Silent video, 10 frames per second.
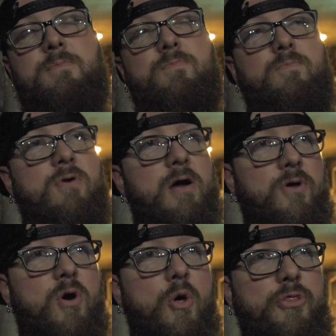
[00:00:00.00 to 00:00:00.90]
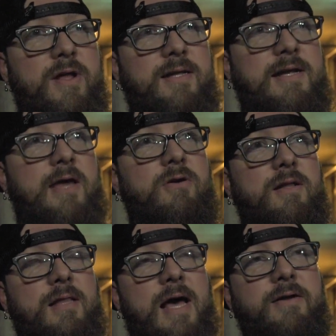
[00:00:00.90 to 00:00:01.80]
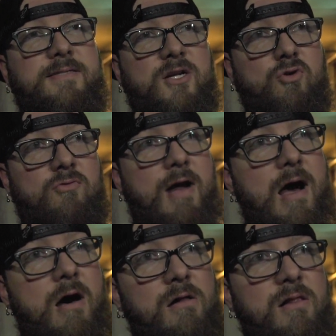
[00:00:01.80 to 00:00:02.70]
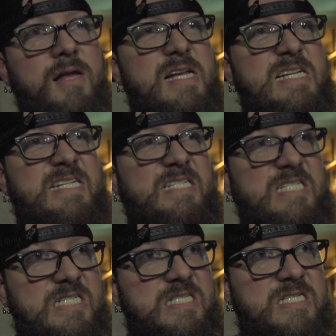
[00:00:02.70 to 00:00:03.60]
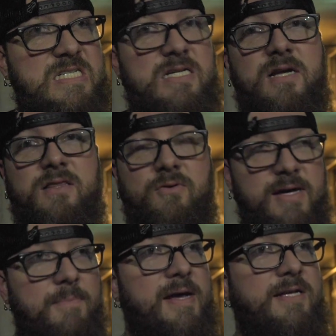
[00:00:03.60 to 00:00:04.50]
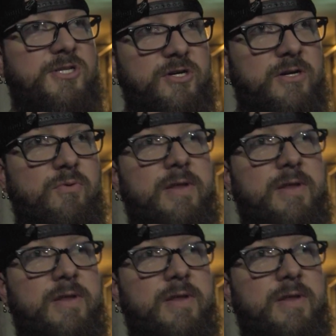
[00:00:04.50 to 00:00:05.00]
It brought the whole thing together and allowed it to growl and the way a bass should